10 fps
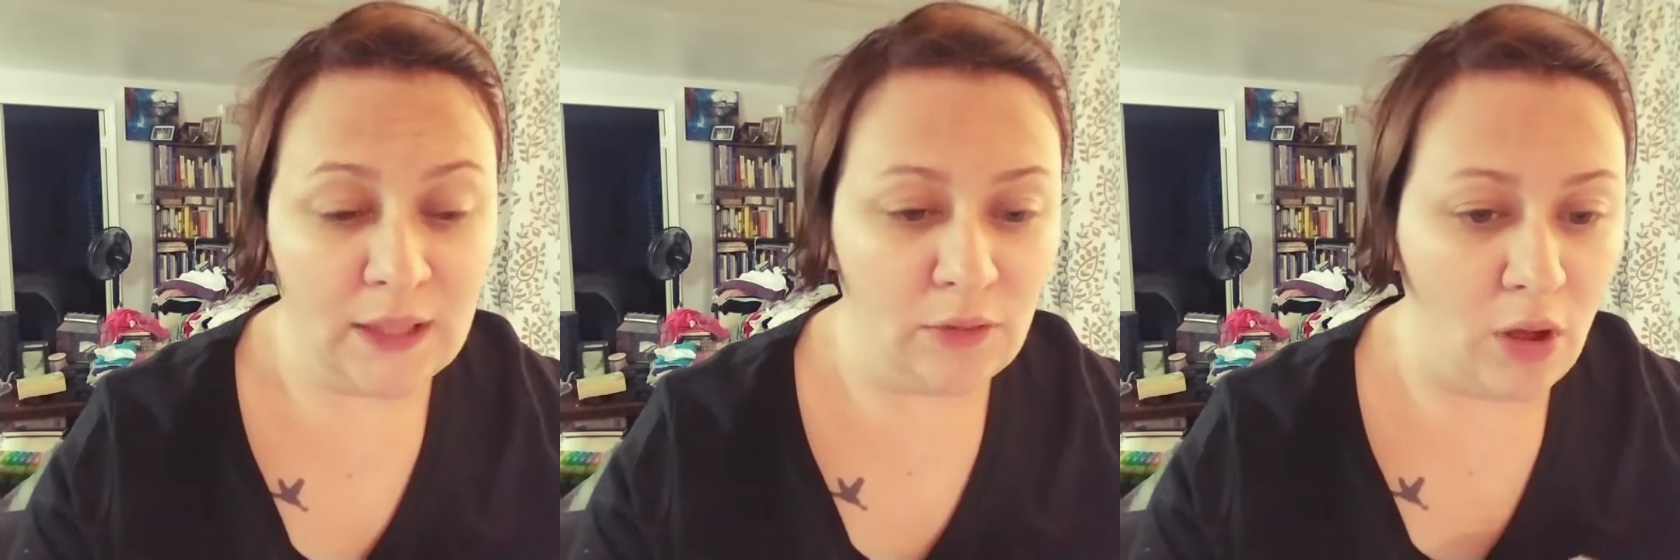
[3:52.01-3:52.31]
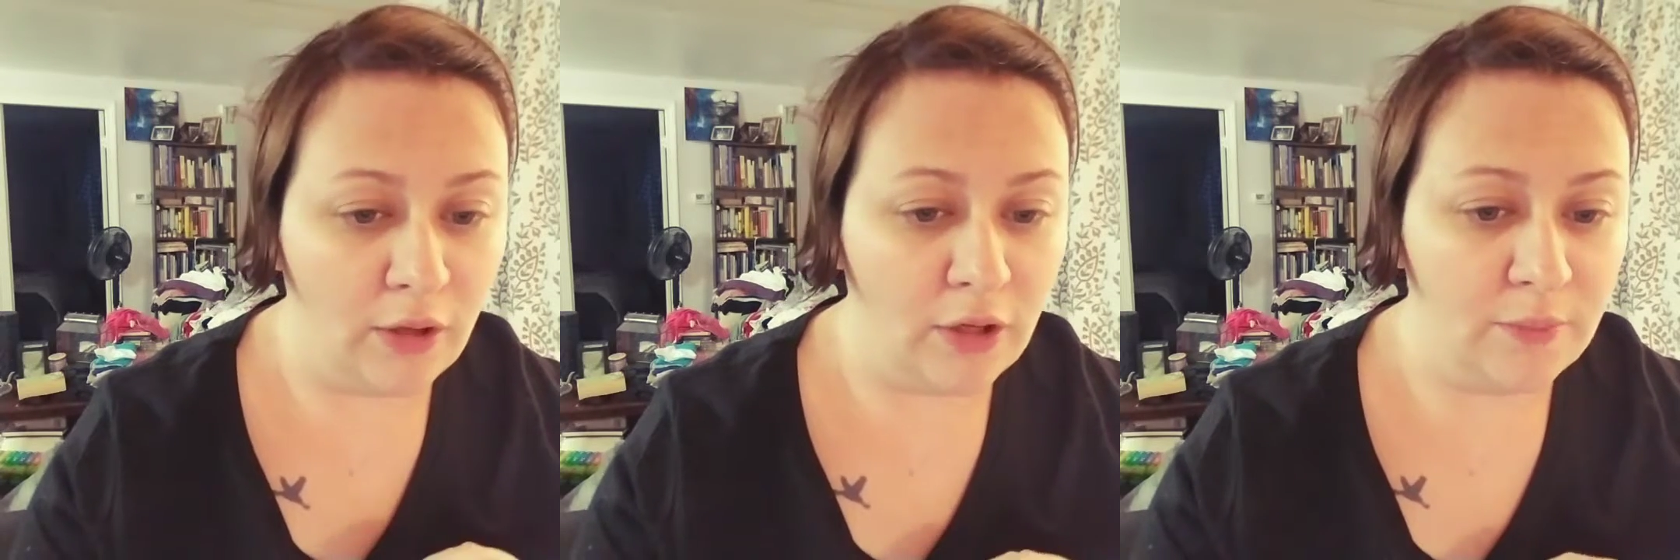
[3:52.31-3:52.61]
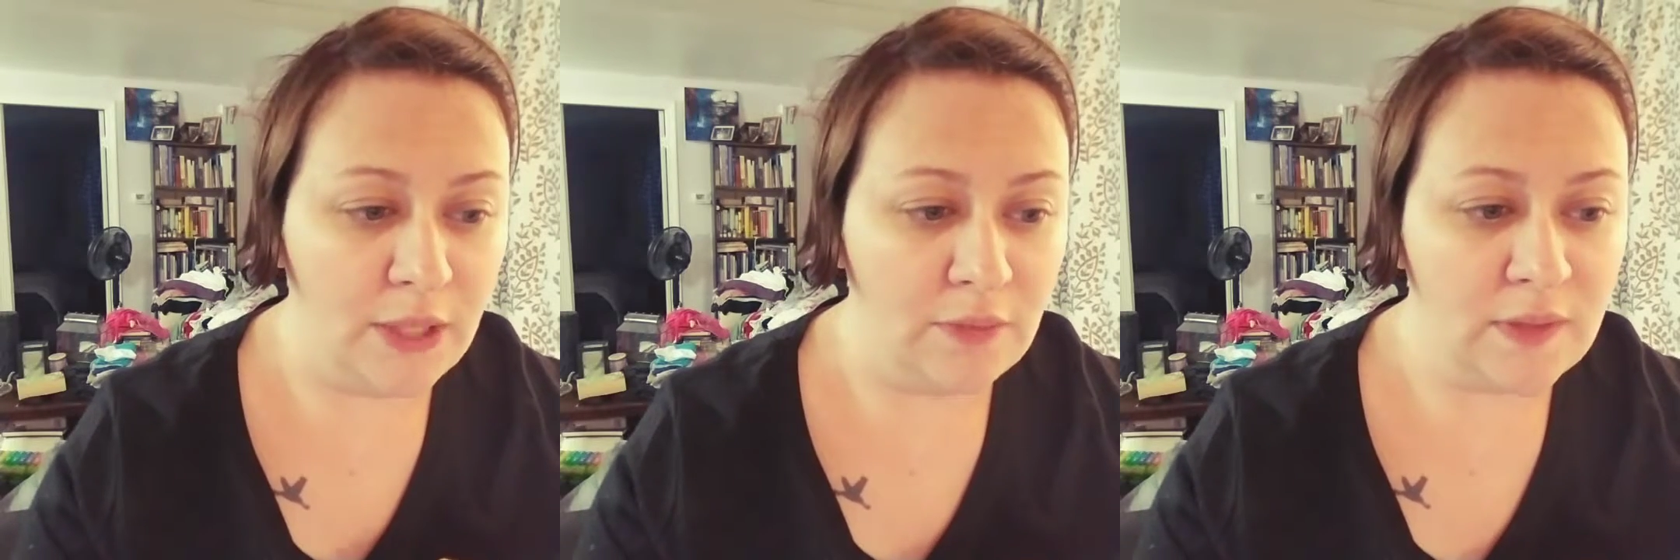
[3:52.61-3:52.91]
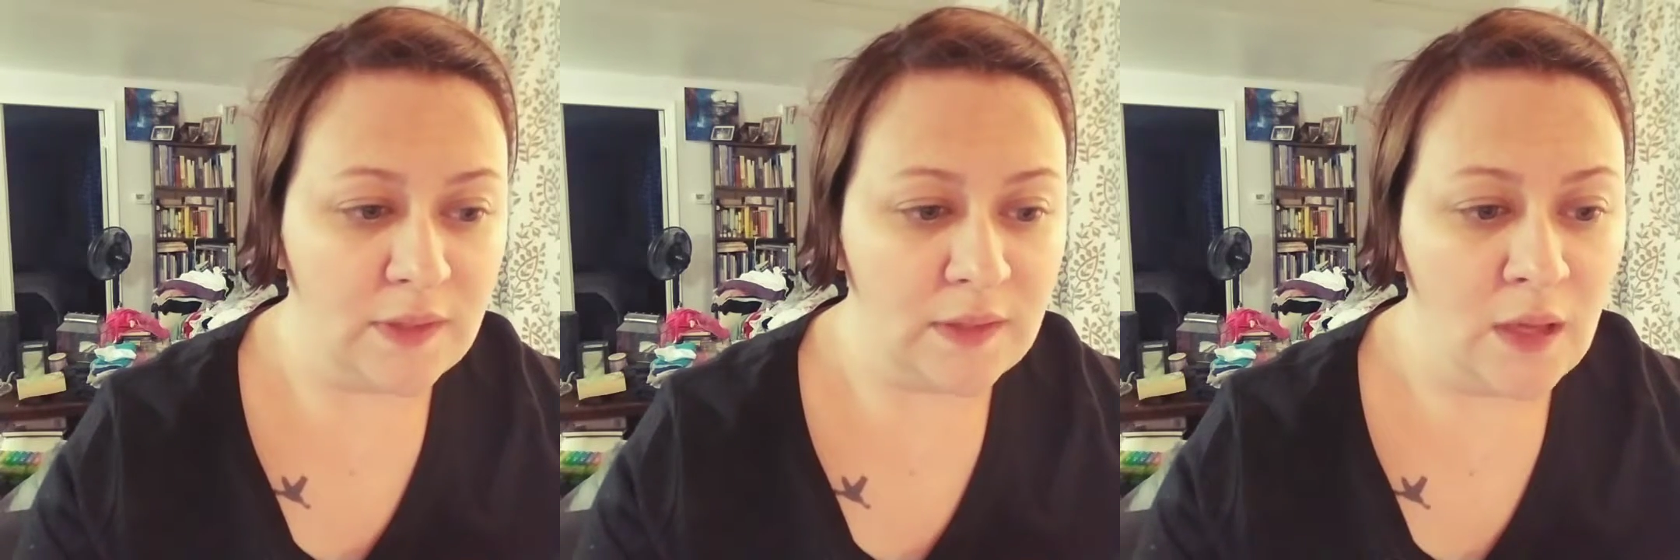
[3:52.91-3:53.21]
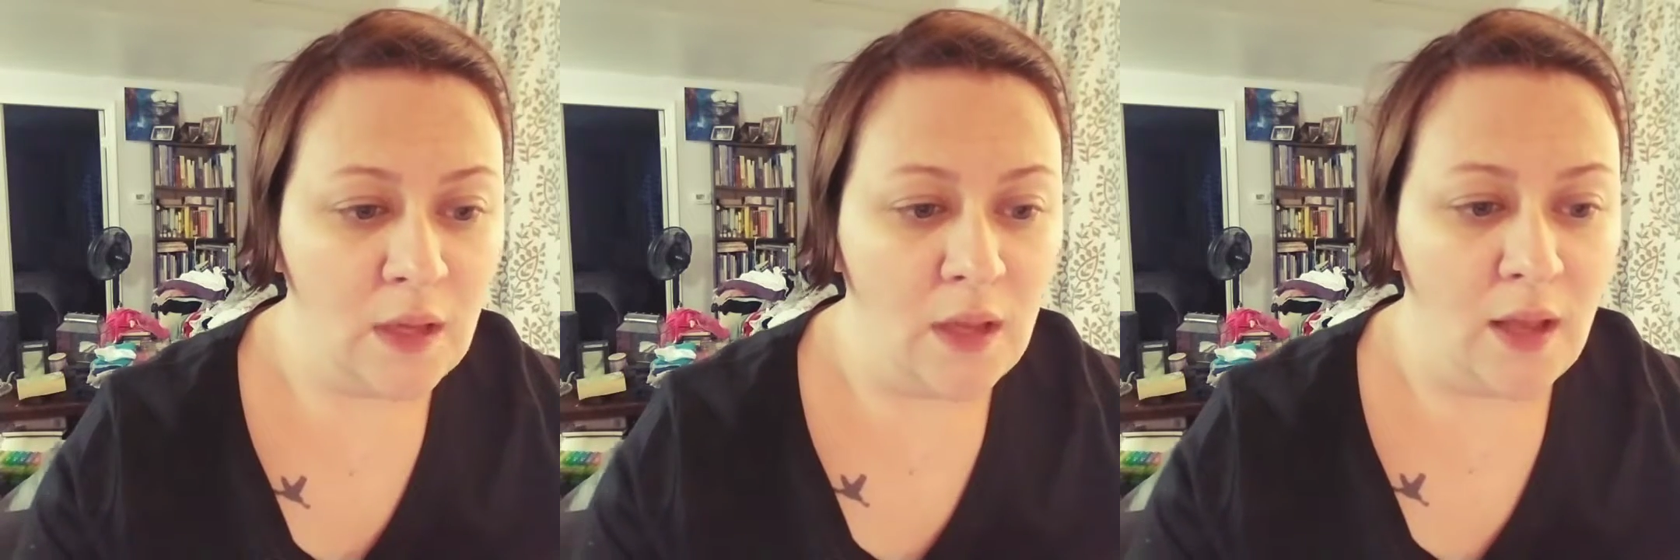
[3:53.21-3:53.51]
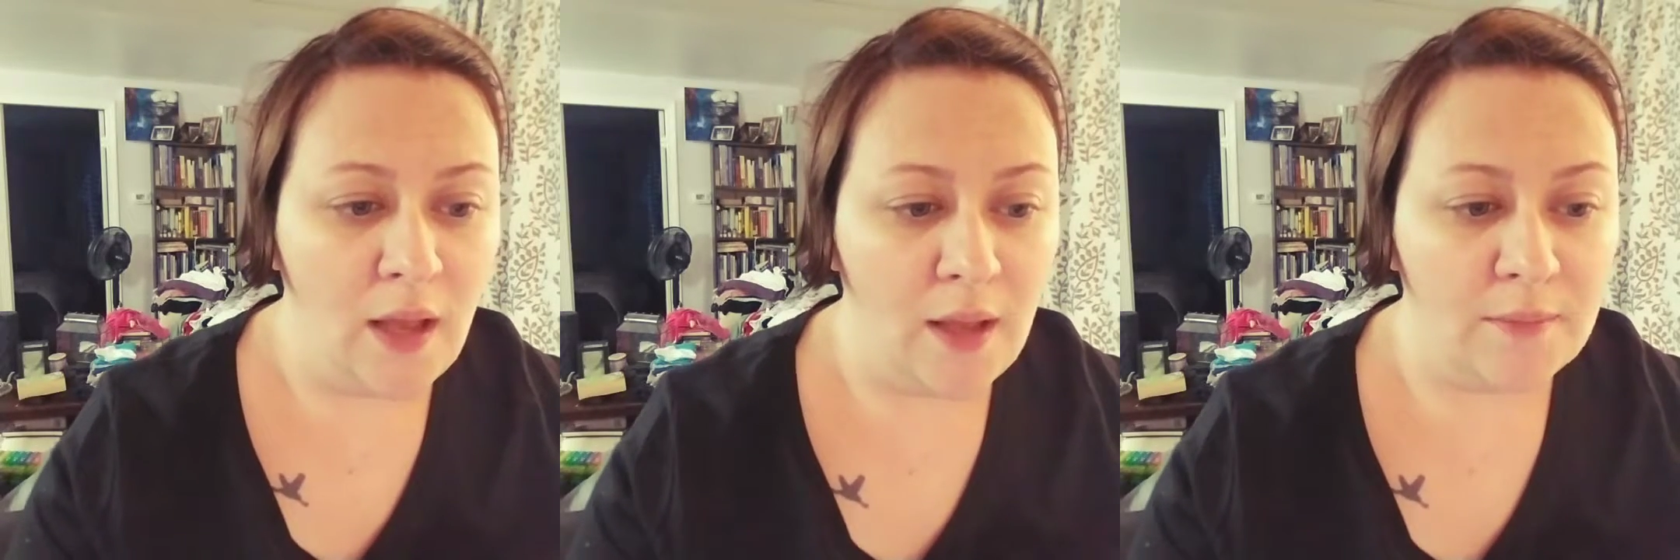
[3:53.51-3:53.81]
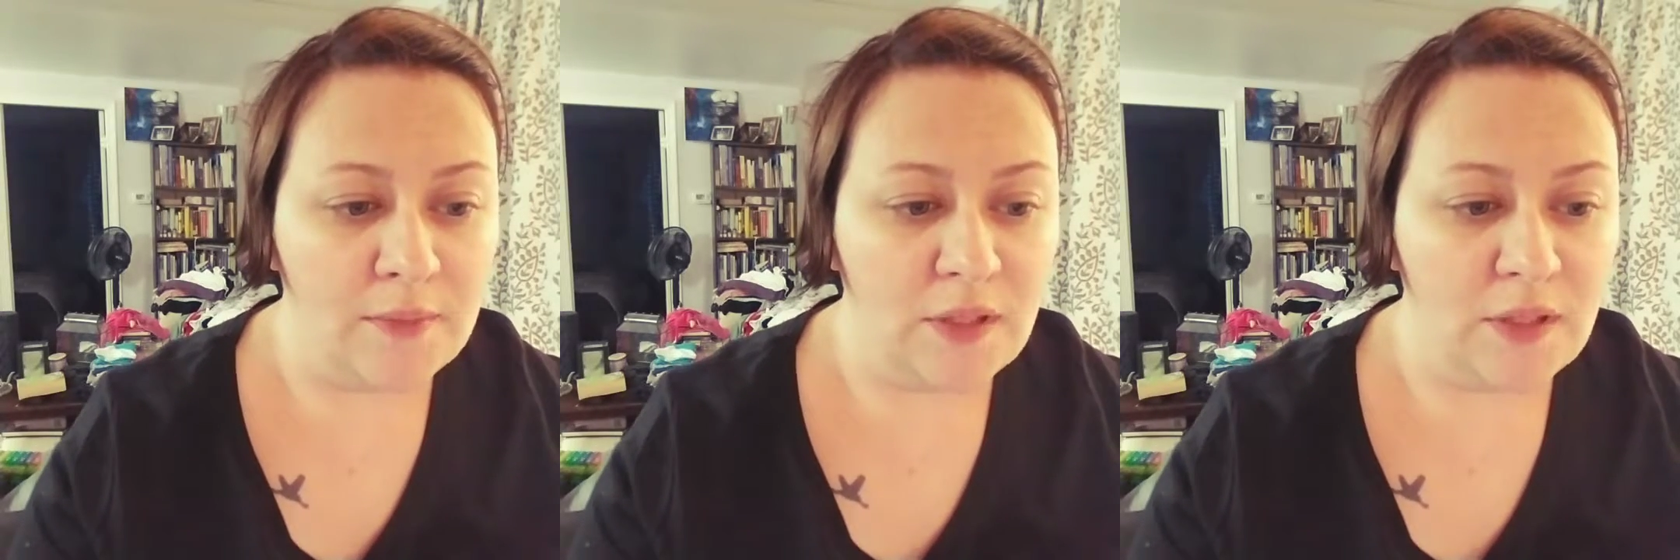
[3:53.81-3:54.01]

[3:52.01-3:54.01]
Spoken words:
long commutes.